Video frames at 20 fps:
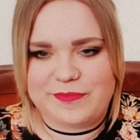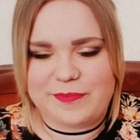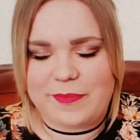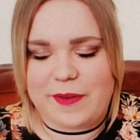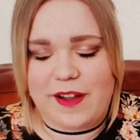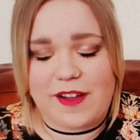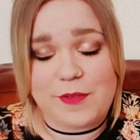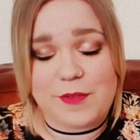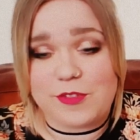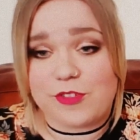
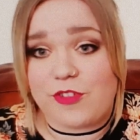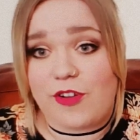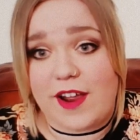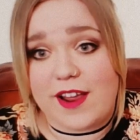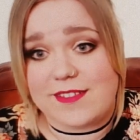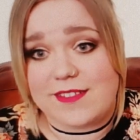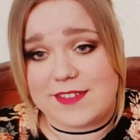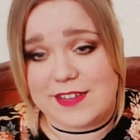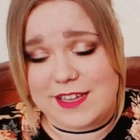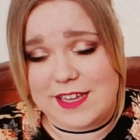It was
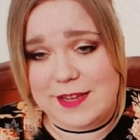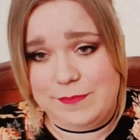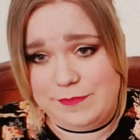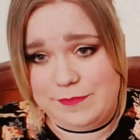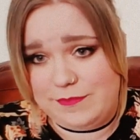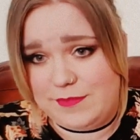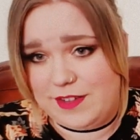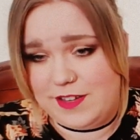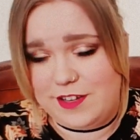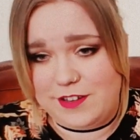crazy.
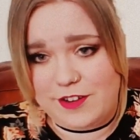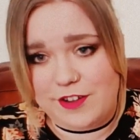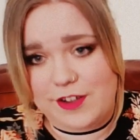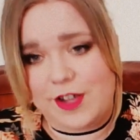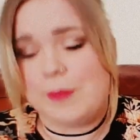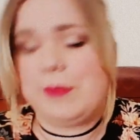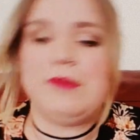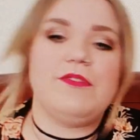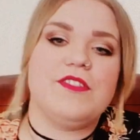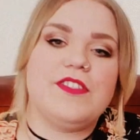Him and a
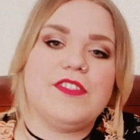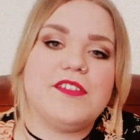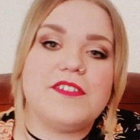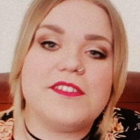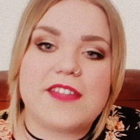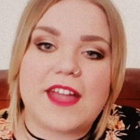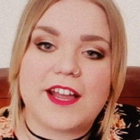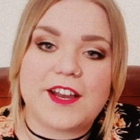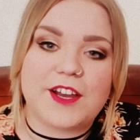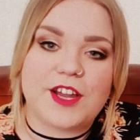couple of others
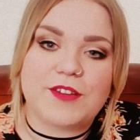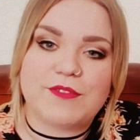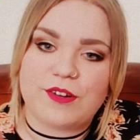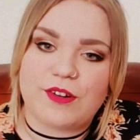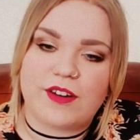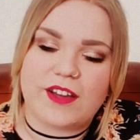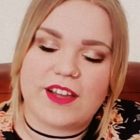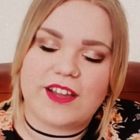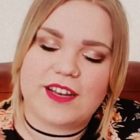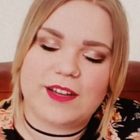stayed
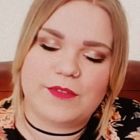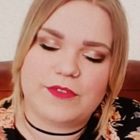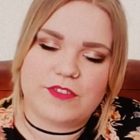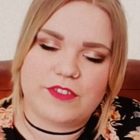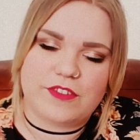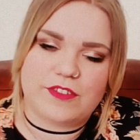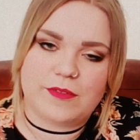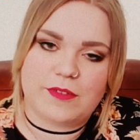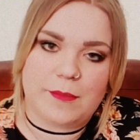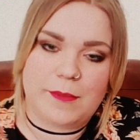overnight, and it was
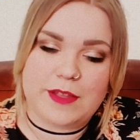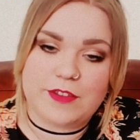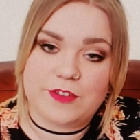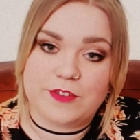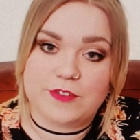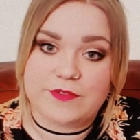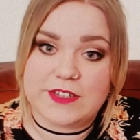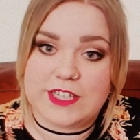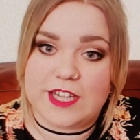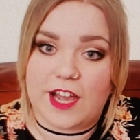just a
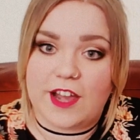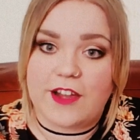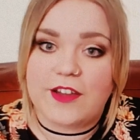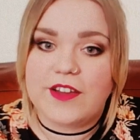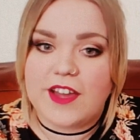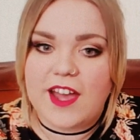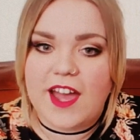mental video.